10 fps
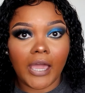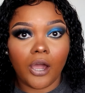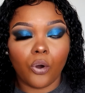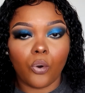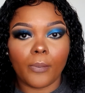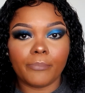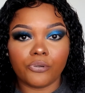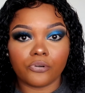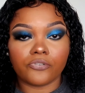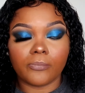how
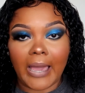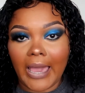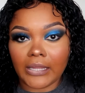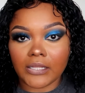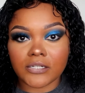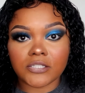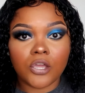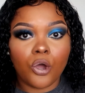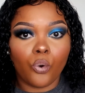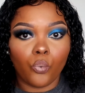beautiful my eye looks
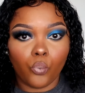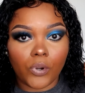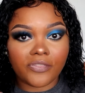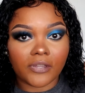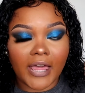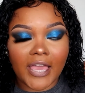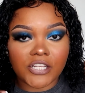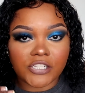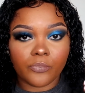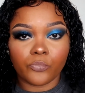with a
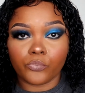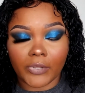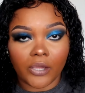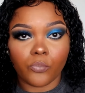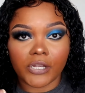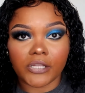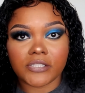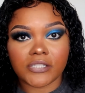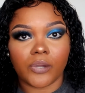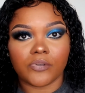lash mm, like what it
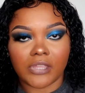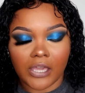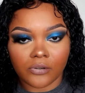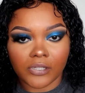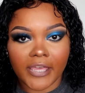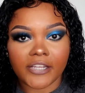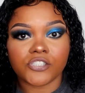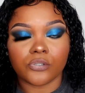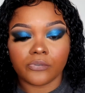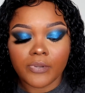looks like without a
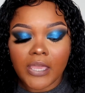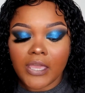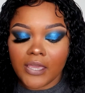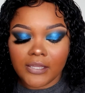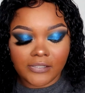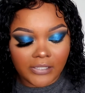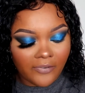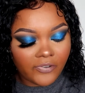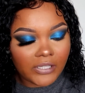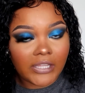lash so
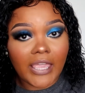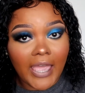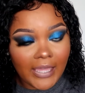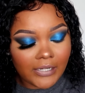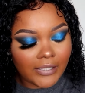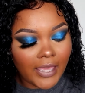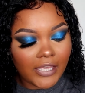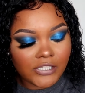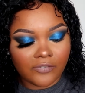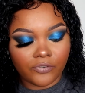definitely add a
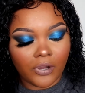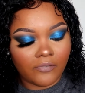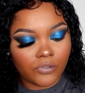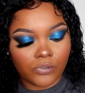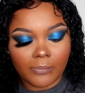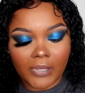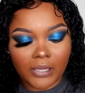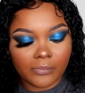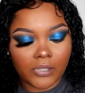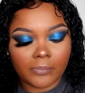lash if you're ever doing a
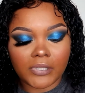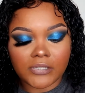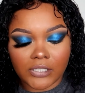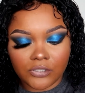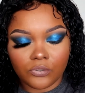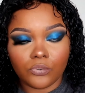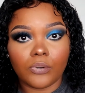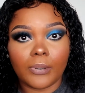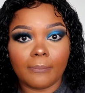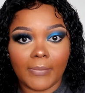makeup look because they
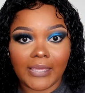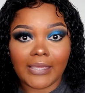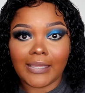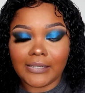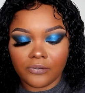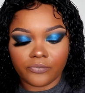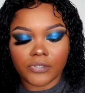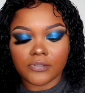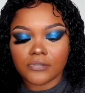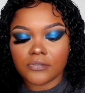do make a
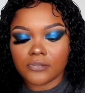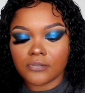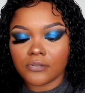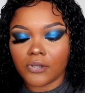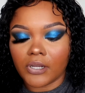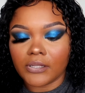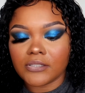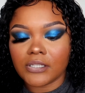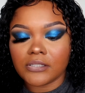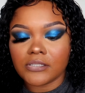difference all right
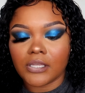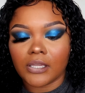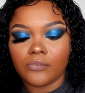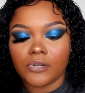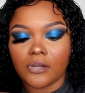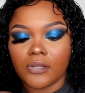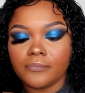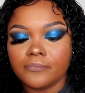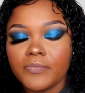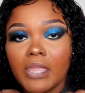let's get this second one
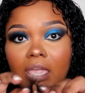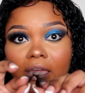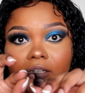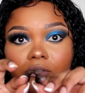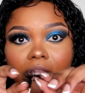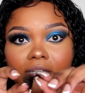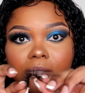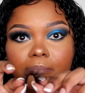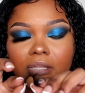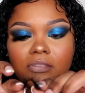on and i do like
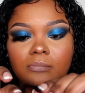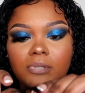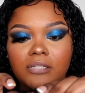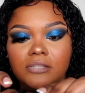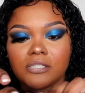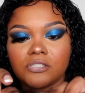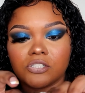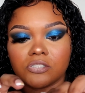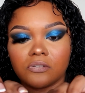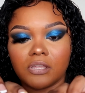to bend them like this
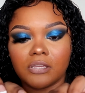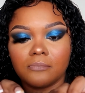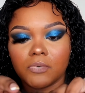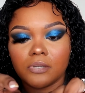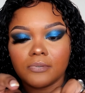just so they